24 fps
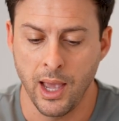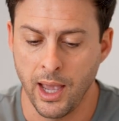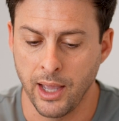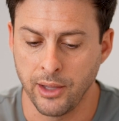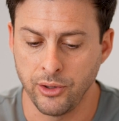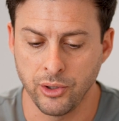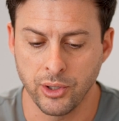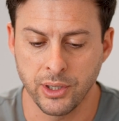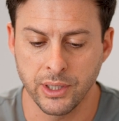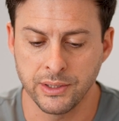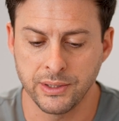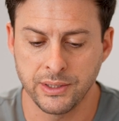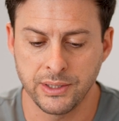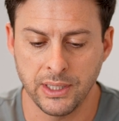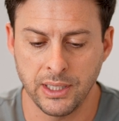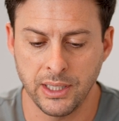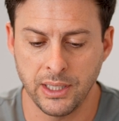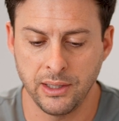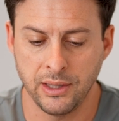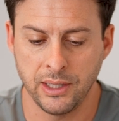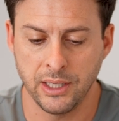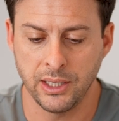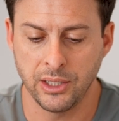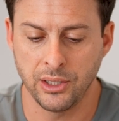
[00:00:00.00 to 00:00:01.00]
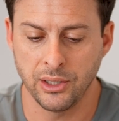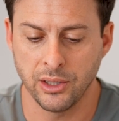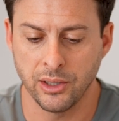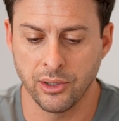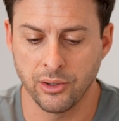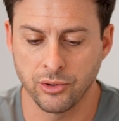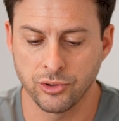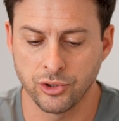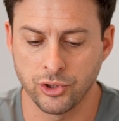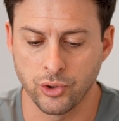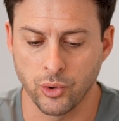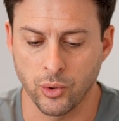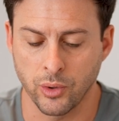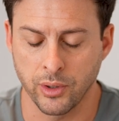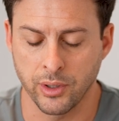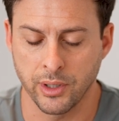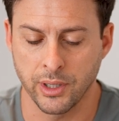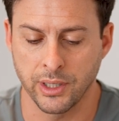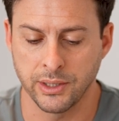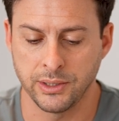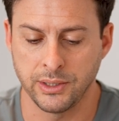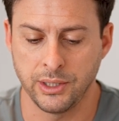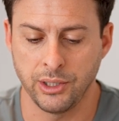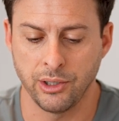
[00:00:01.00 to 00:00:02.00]
and you can see the little
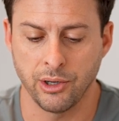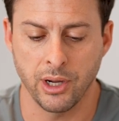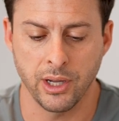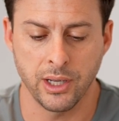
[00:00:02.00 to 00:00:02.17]
shortcuts here.